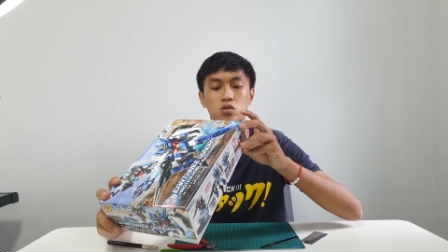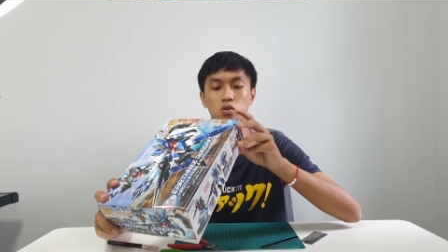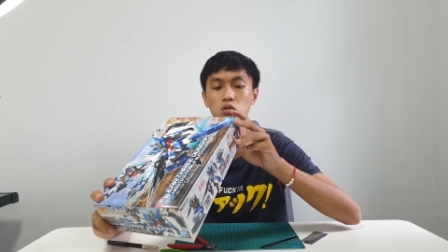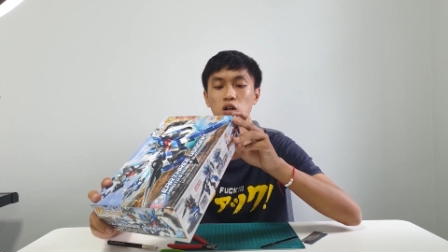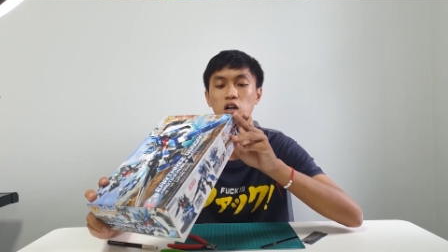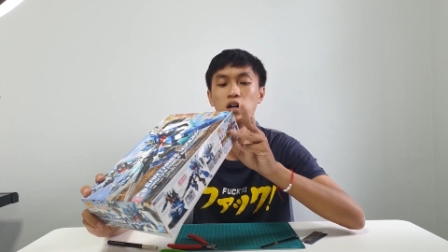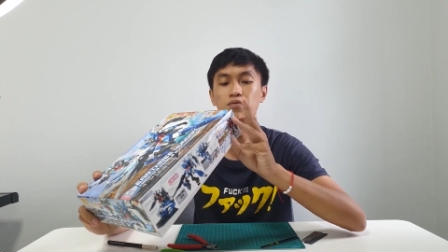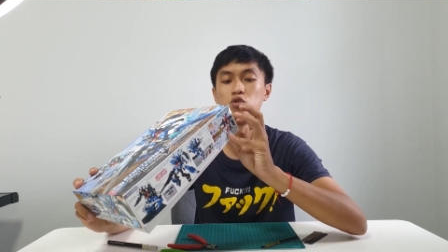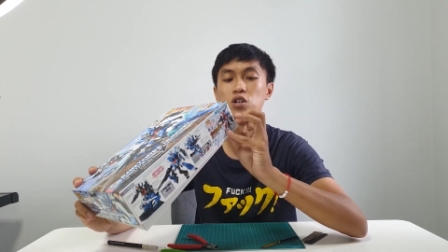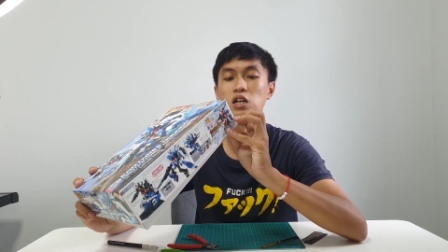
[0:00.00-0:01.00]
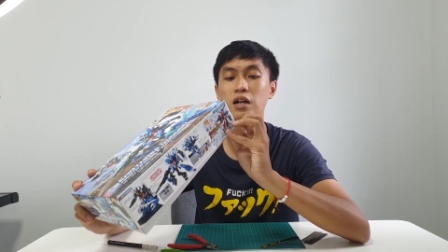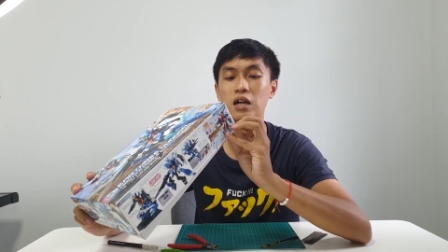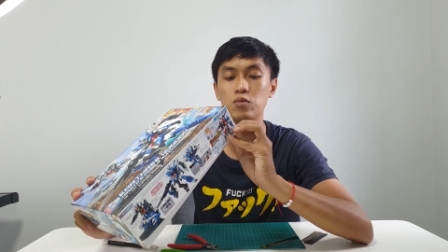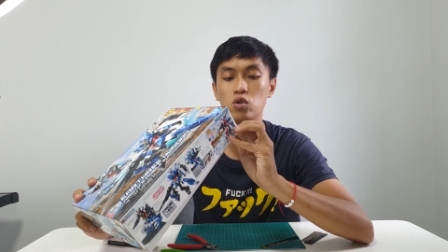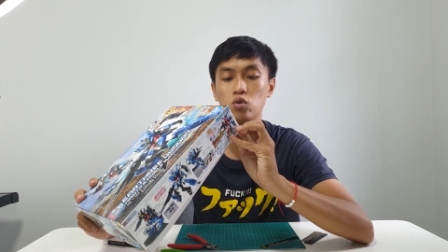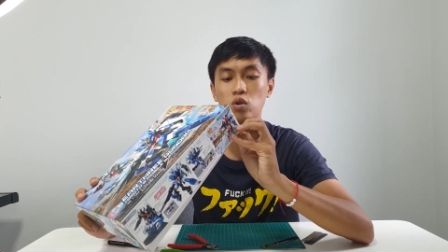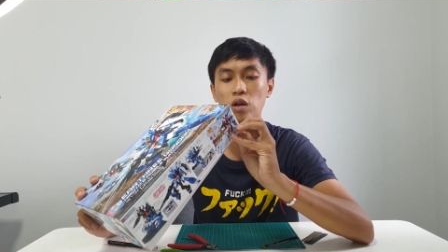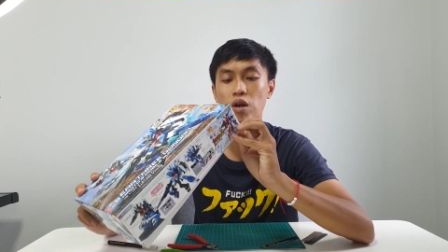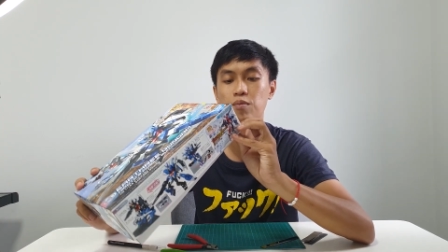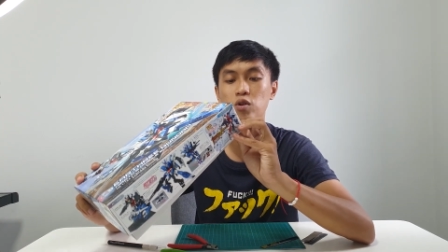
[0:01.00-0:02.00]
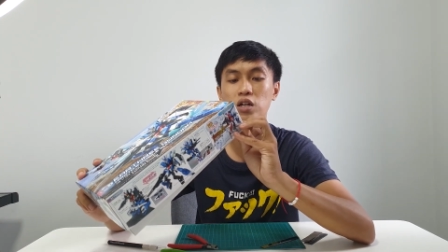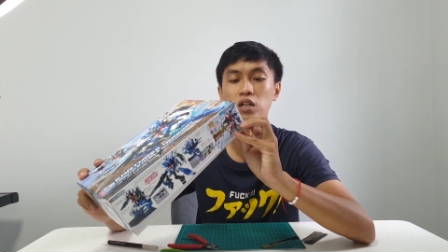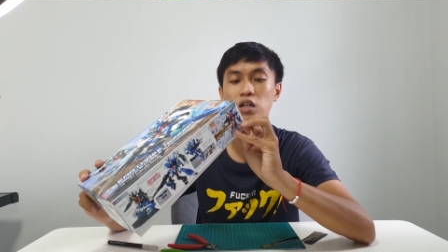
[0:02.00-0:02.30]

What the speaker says: So Earthree Gundam, so today we are building